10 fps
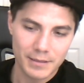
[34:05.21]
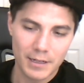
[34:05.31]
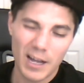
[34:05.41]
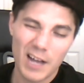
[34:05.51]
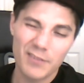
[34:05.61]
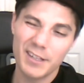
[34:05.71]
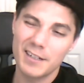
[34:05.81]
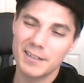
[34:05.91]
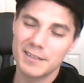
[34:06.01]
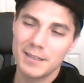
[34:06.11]
Now
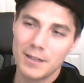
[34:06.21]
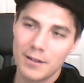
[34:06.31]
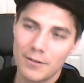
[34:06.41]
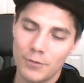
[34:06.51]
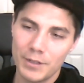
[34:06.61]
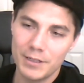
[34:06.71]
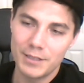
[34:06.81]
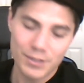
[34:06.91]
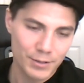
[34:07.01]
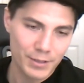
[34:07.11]
having fully
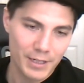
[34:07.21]
digital